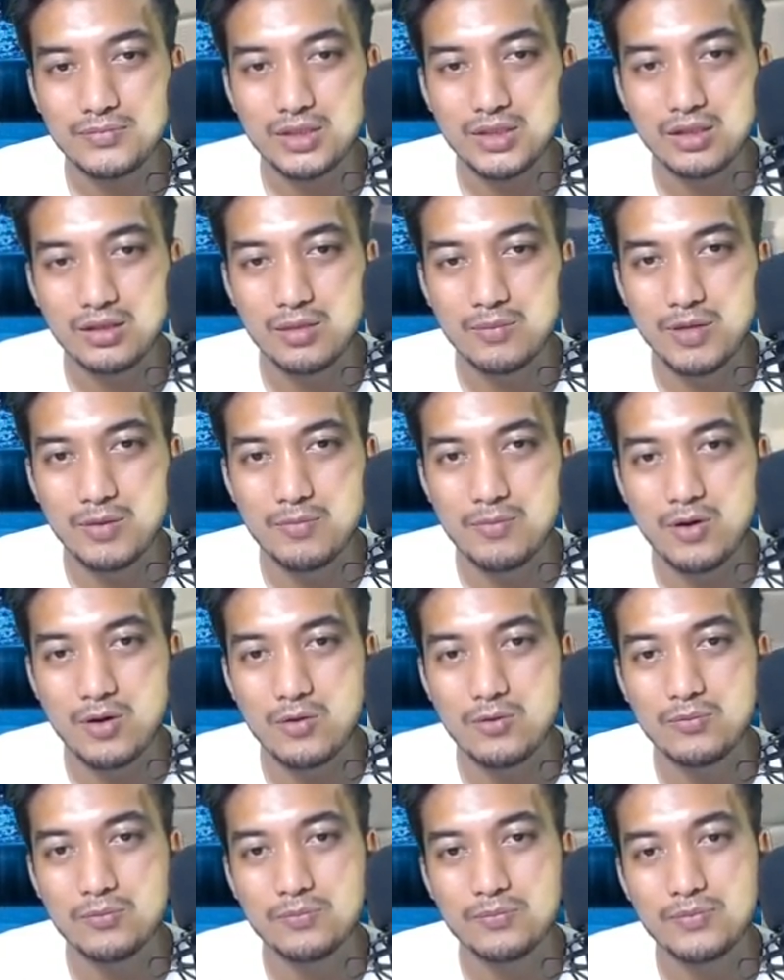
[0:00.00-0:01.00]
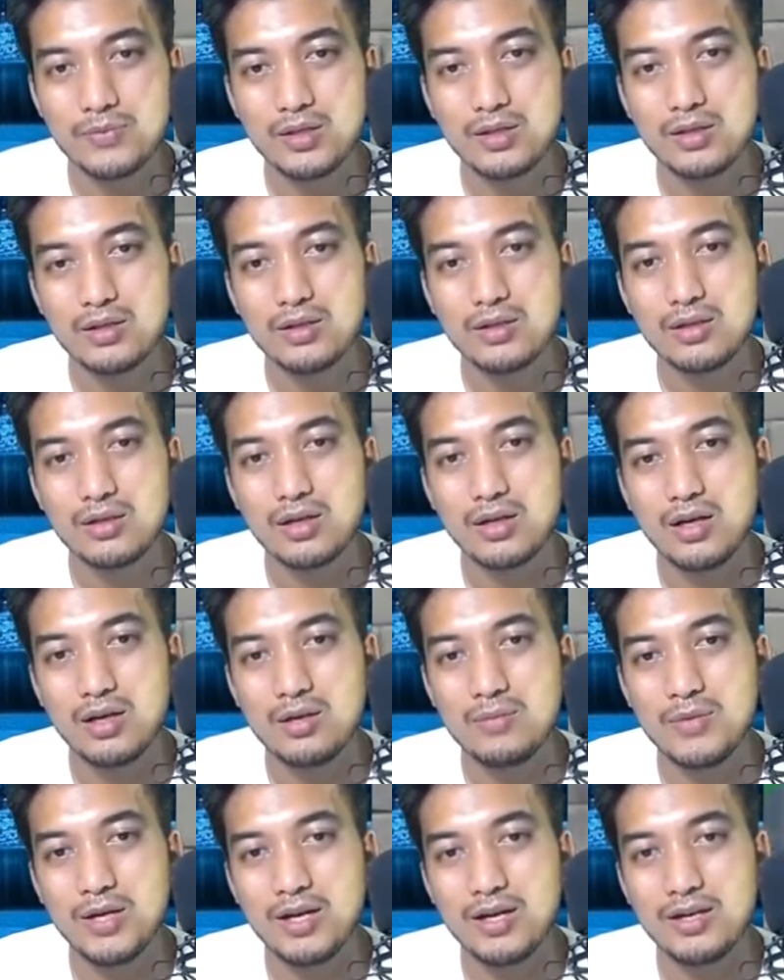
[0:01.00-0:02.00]
Come on, bro.
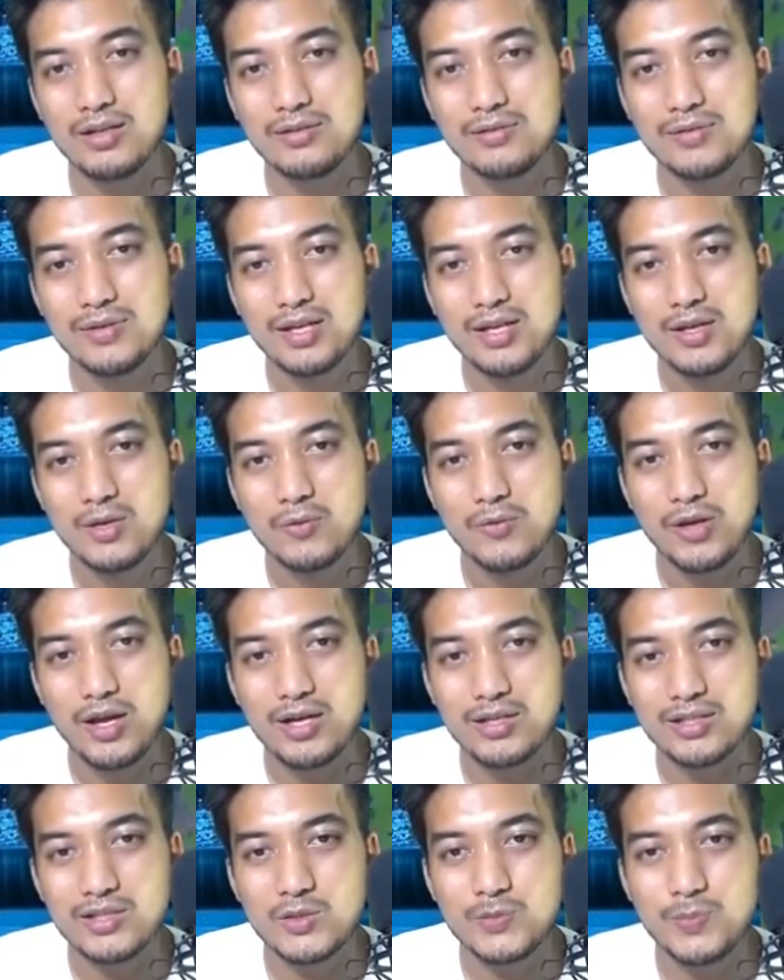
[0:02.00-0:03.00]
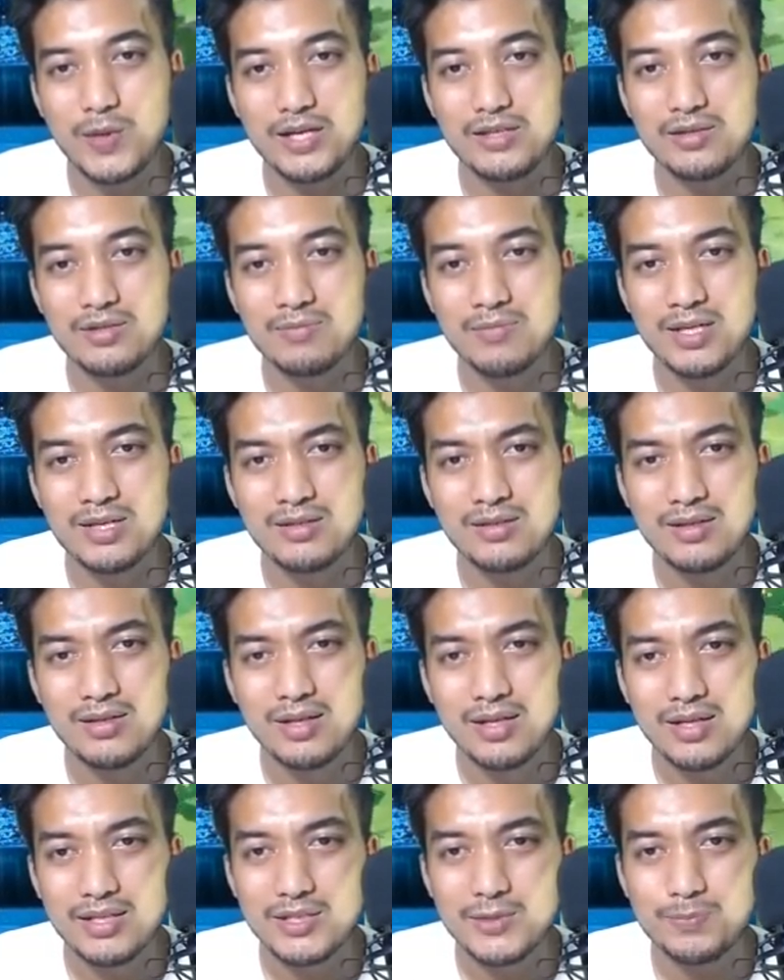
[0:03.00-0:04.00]
Come on. We are Spider-Man.
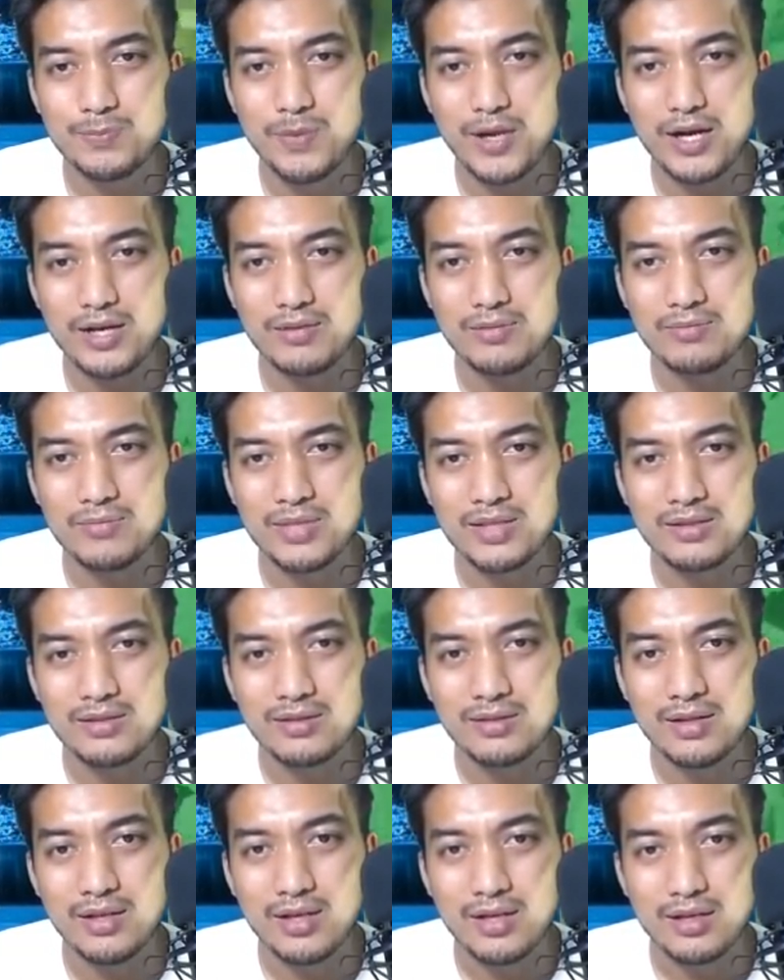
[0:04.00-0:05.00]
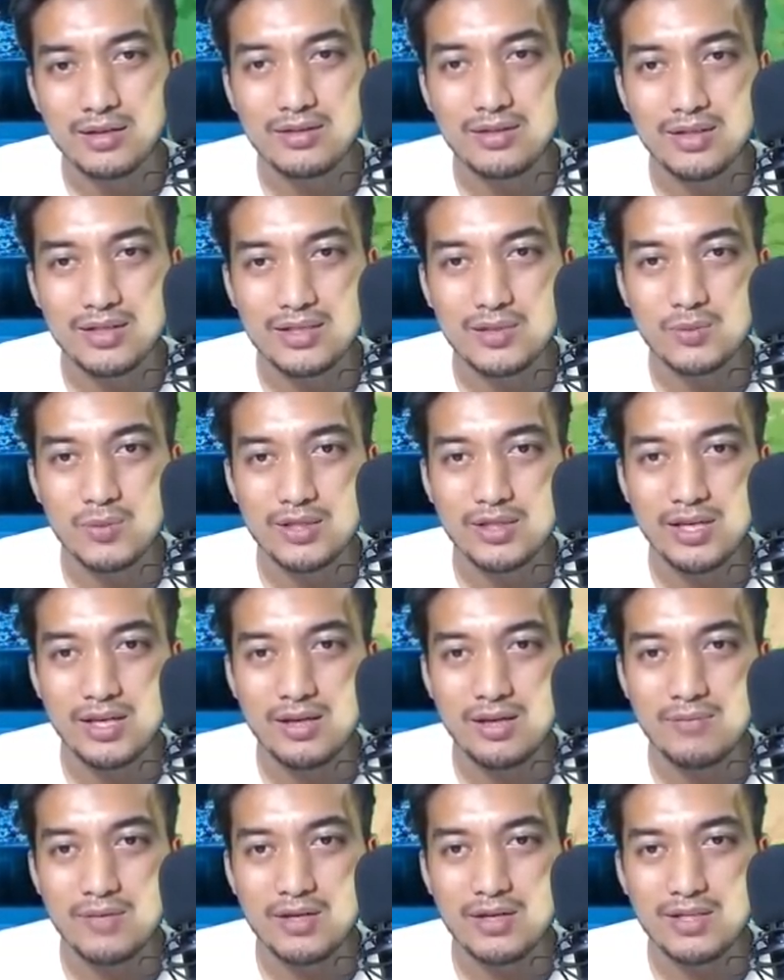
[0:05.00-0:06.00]
Spider-Man does
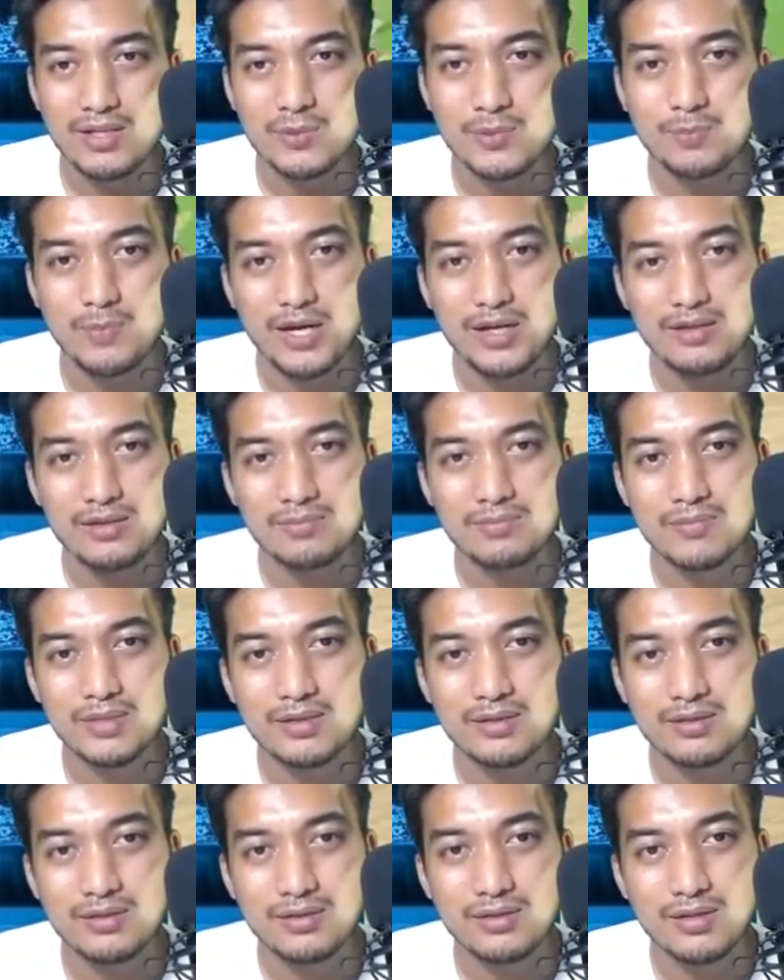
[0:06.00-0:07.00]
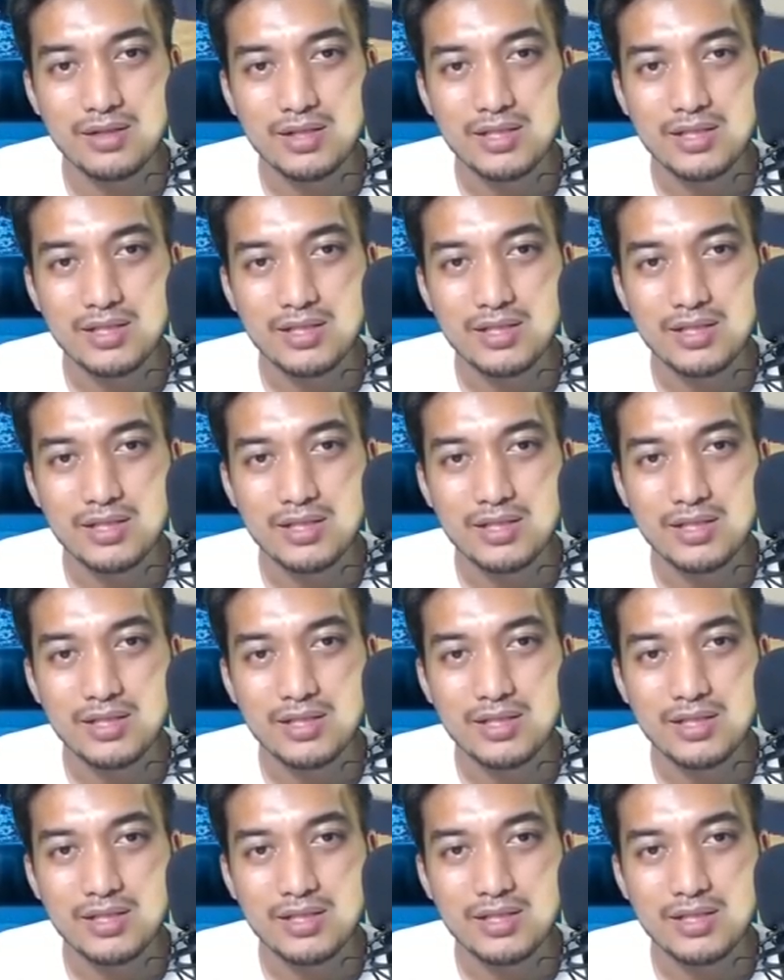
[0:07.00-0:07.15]
whatever Spider-Man.